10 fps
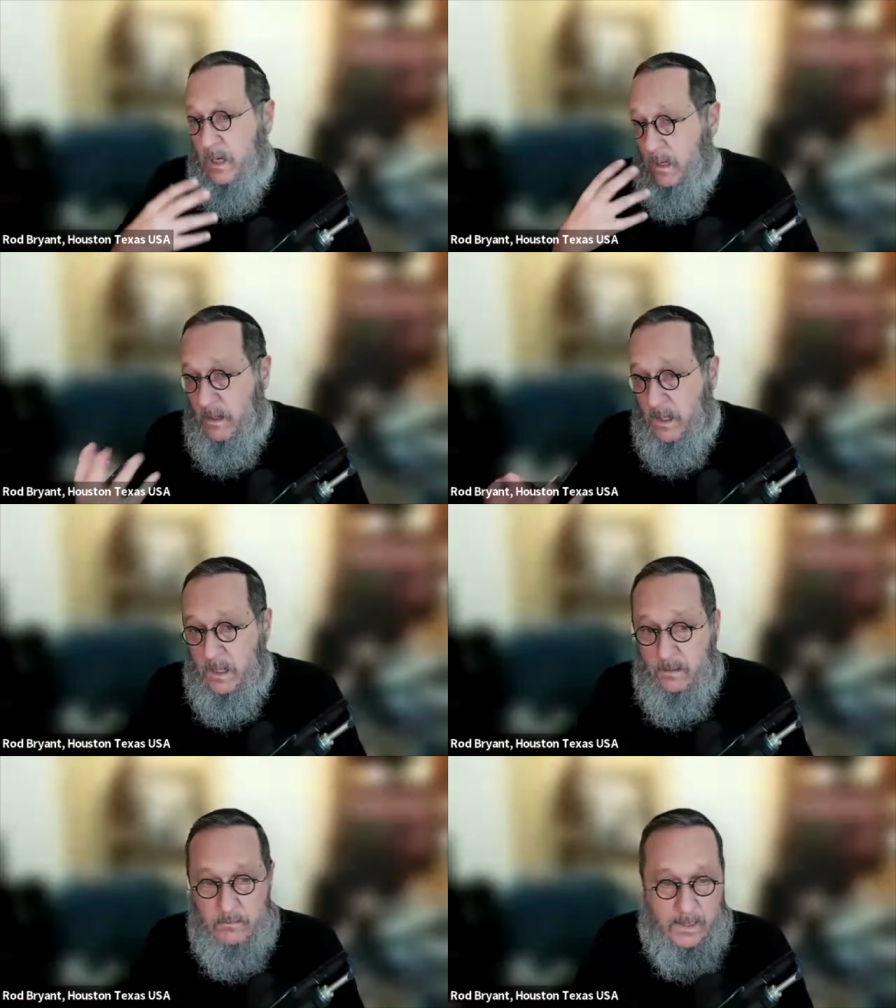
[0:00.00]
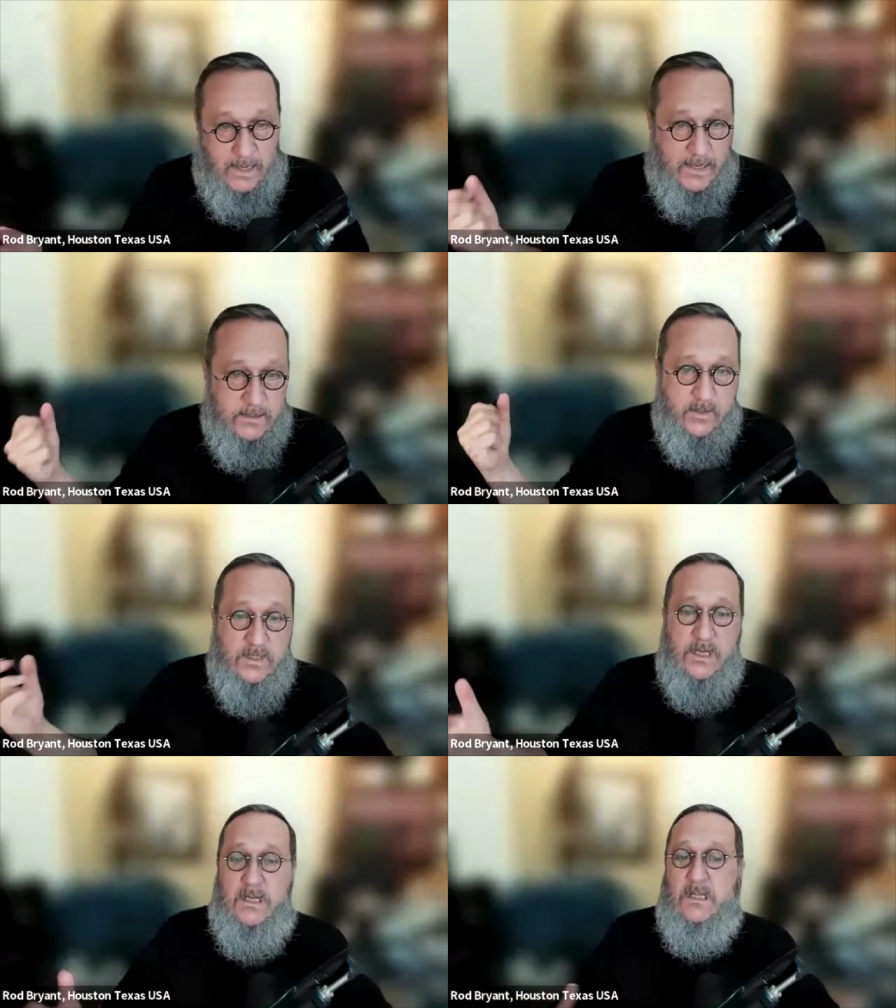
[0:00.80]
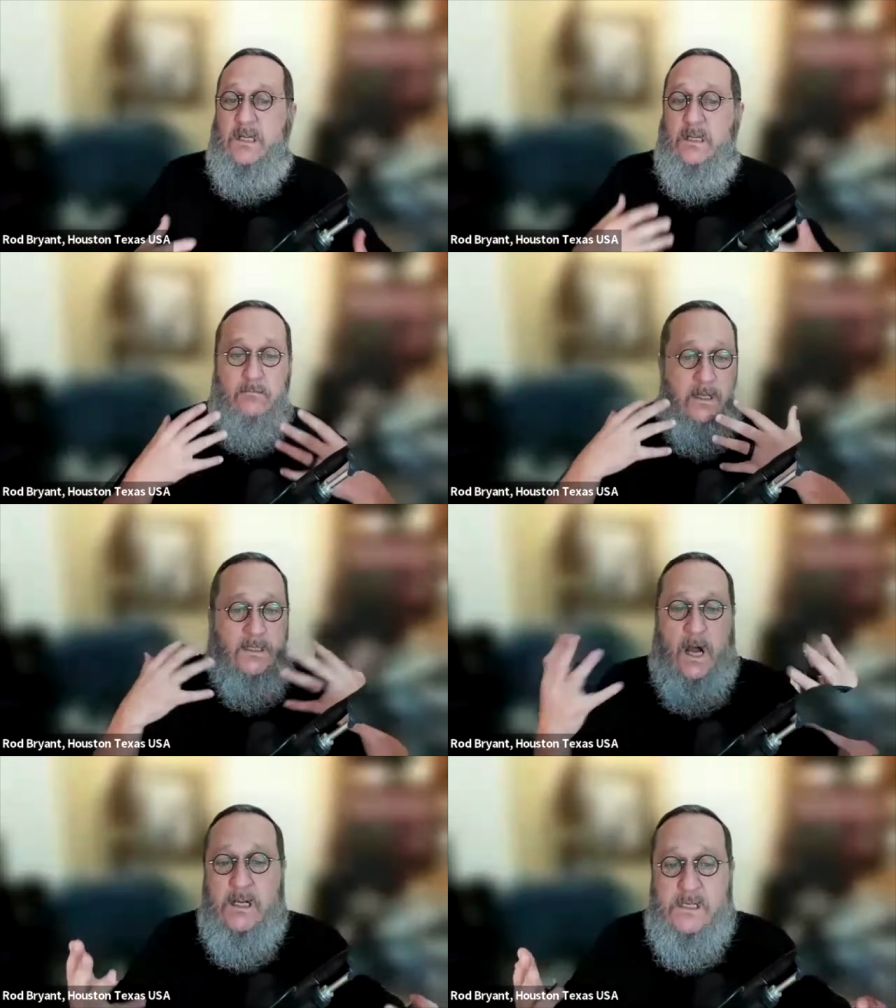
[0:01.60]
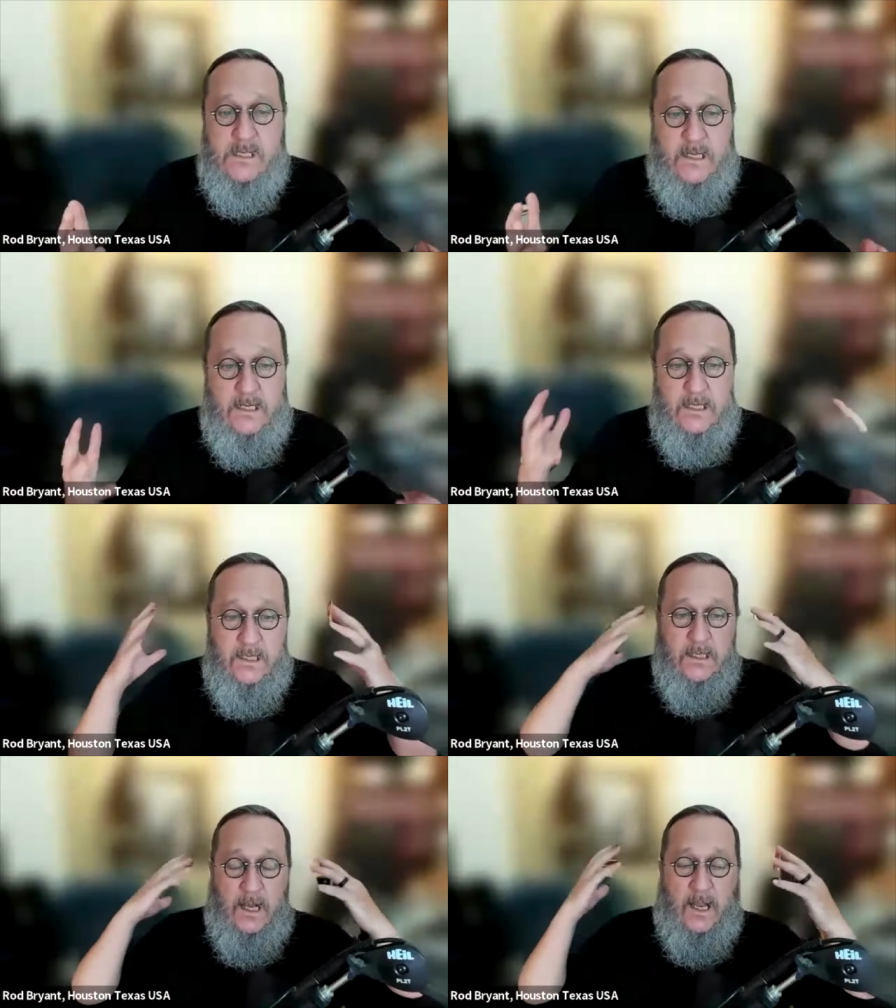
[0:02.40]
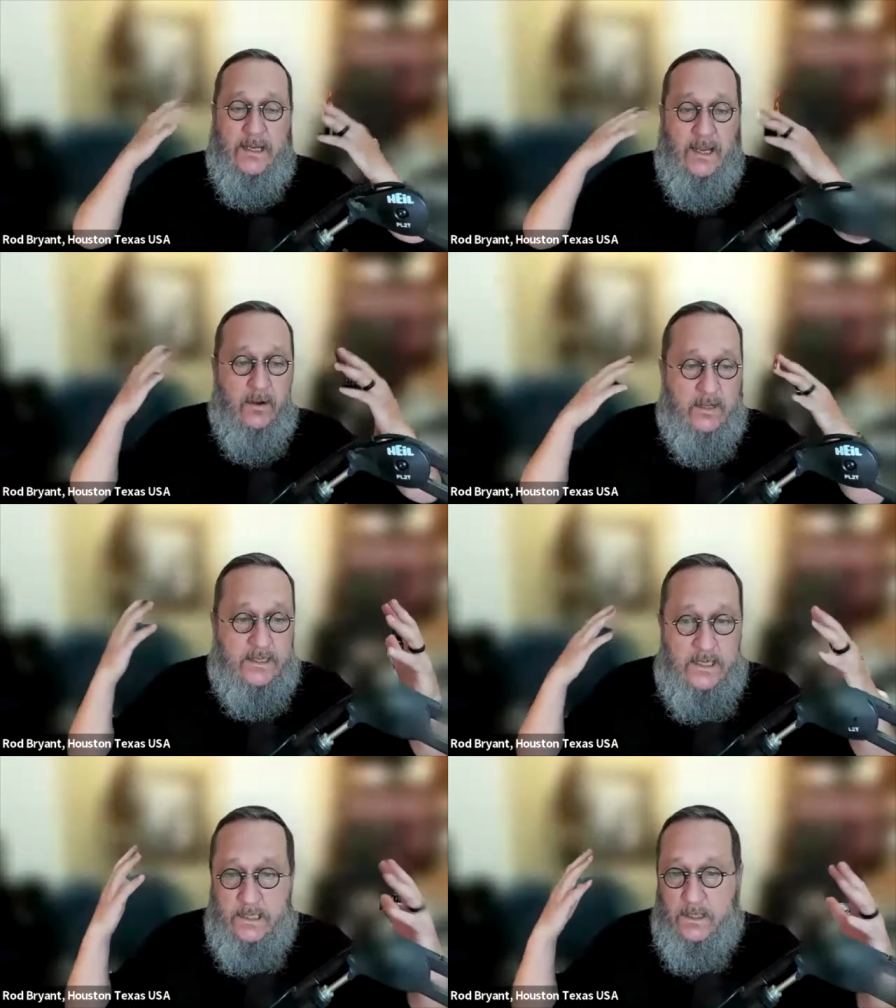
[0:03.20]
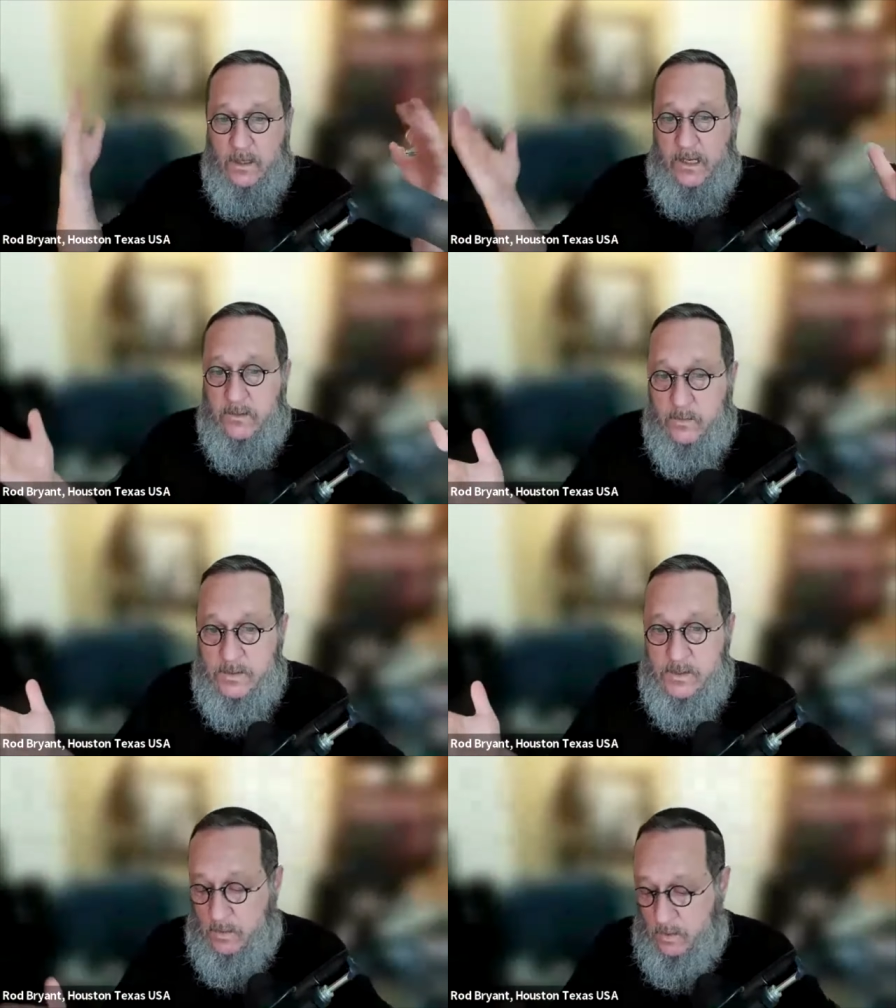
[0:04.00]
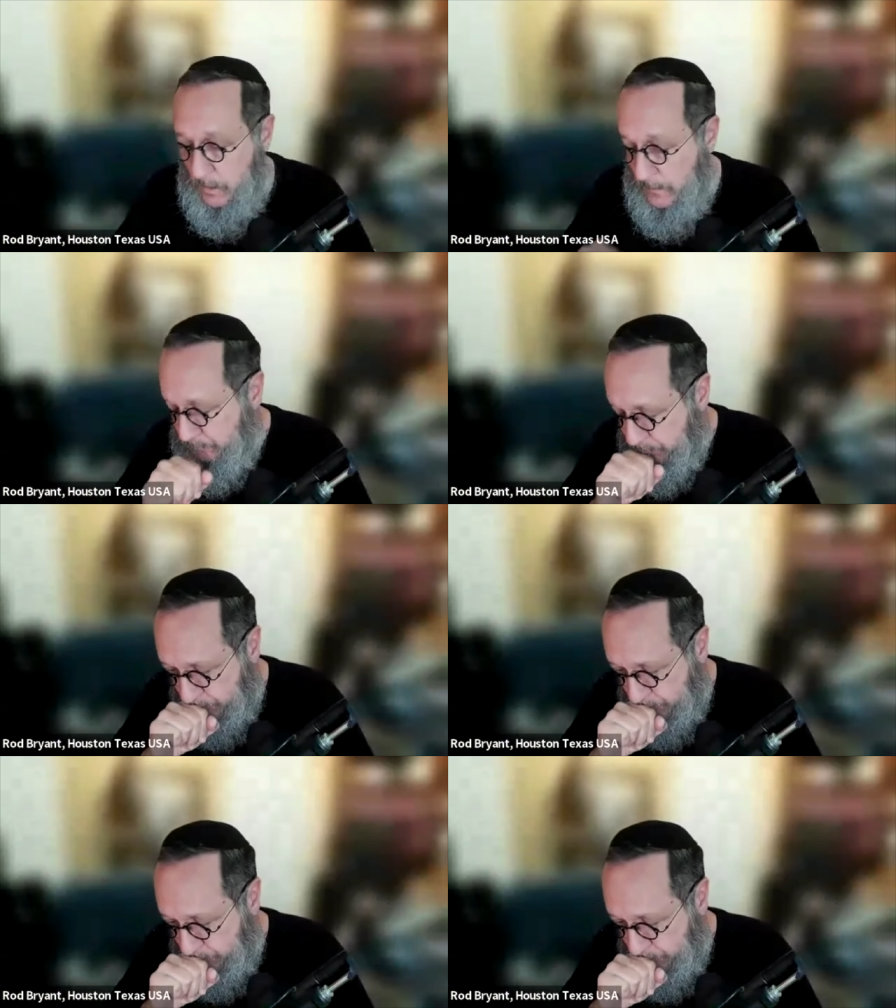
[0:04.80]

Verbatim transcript: I, uh, my hands are tingling, my tongue is tingling. I can't hardly hear. I don't know what's going on."